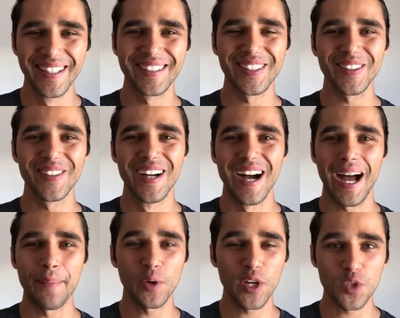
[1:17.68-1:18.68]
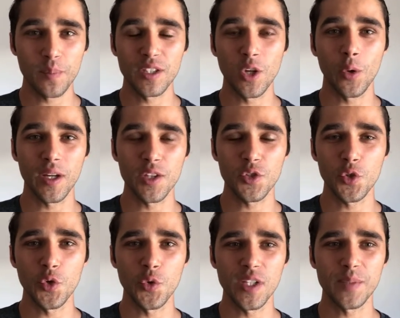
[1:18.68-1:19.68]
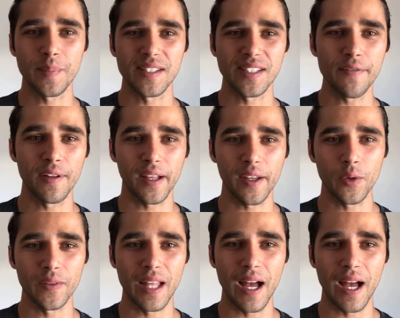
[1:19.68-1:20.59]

So I'm going to be talking to you specifically.